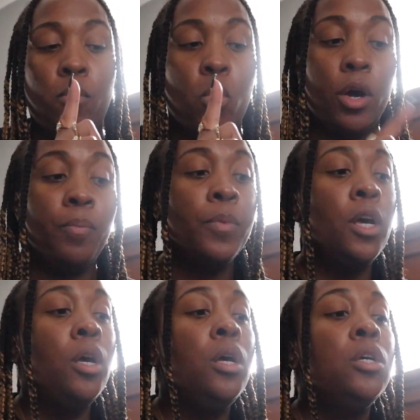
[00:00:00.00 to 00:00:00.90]
one.
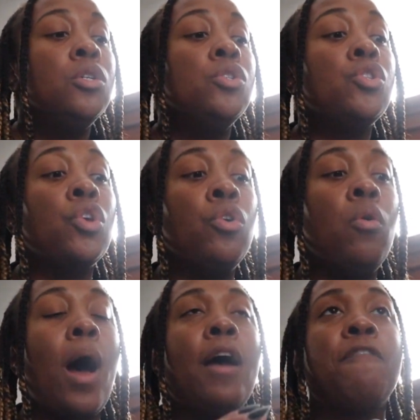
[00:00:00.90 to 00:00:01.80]

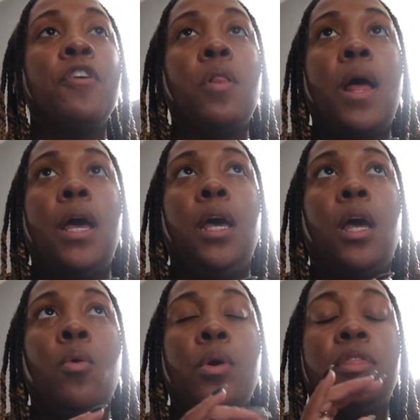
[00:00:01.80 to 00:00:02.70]
Two, I feel
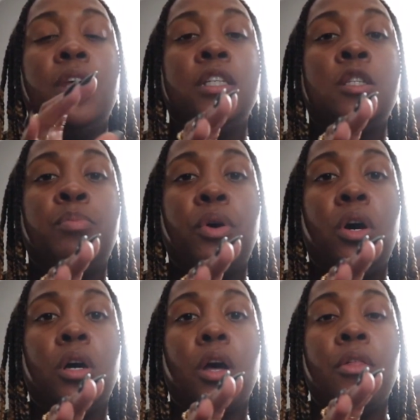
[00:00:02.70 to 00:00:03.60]
with this
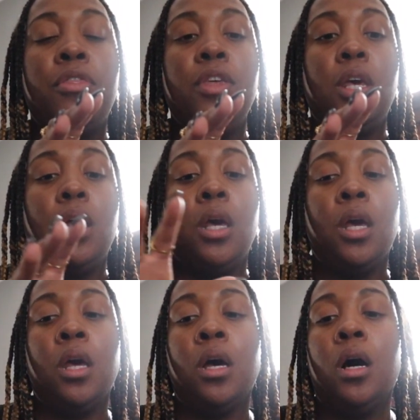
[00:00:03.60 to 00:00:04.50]
book,
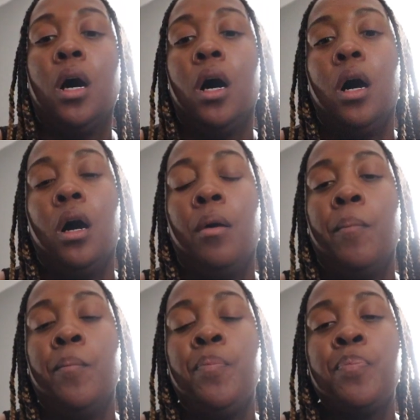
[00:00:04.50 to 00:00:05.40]
the
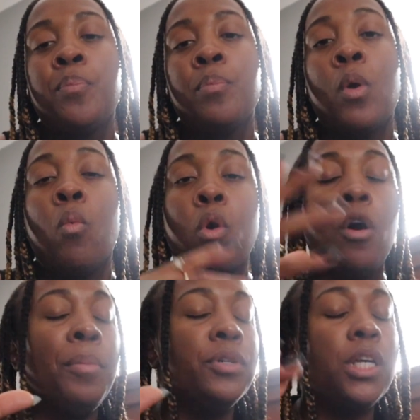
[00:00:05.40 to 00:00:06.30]

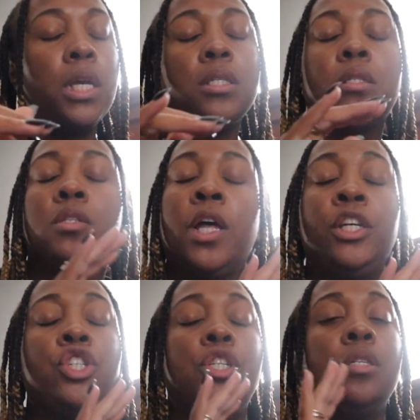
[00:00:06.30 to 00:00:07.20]
world building is
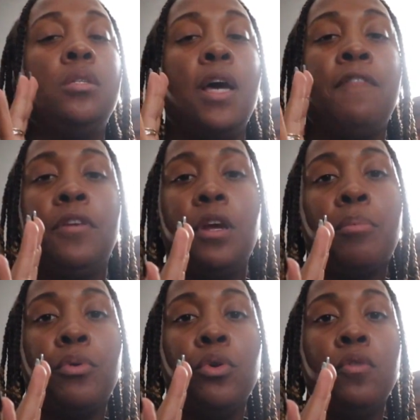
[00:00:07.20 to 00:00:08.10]
she's definitely
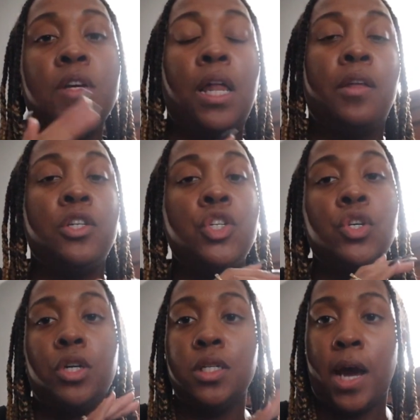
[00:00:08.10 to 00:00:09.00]
improved. I like that she
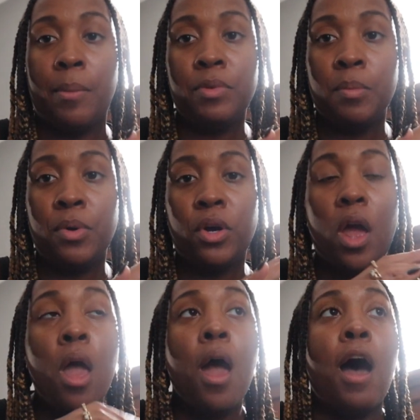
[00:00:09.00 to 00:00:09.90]
took her time with the book.
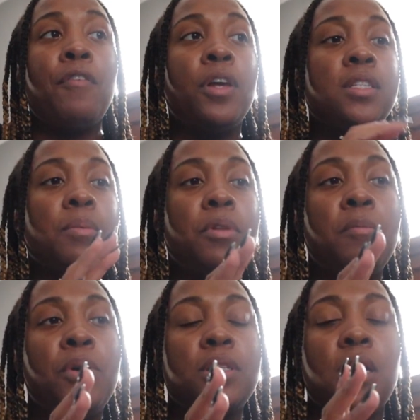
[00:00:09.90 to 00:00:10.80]
I feel some of the
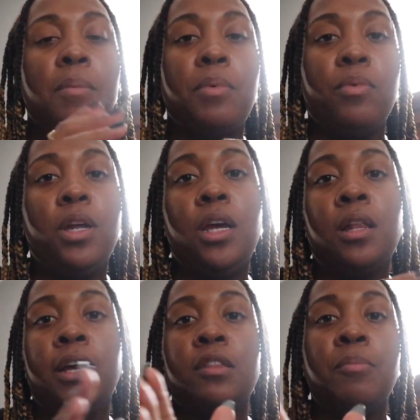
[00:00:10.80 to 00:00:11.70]
books that I've been reading,
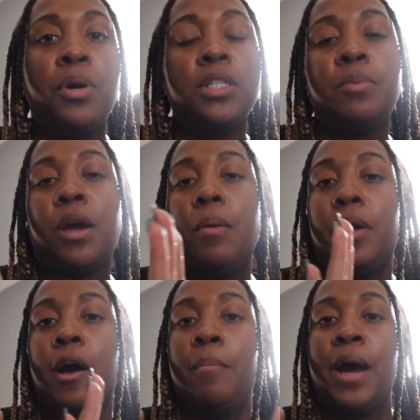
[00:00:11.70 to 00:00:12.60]
the books have been
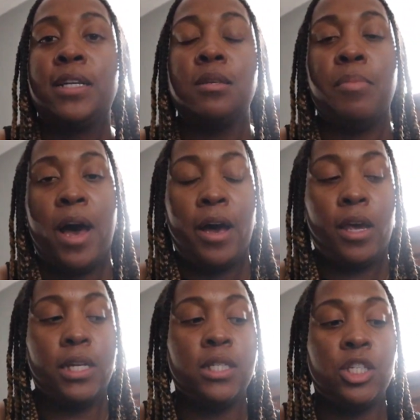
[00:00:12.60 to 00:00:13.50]
coming out back to
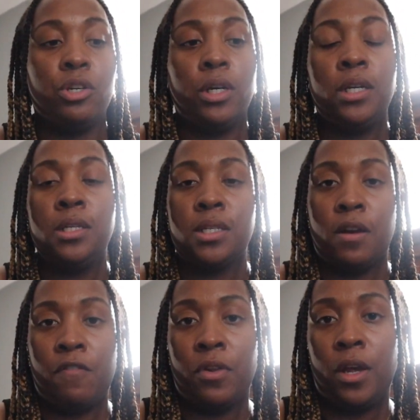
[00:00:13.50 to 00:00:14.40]
back in series, and
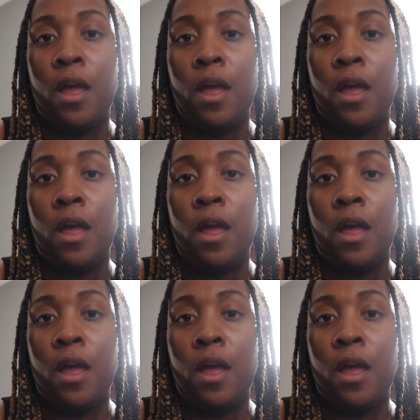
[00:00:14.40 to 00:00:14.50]
I feel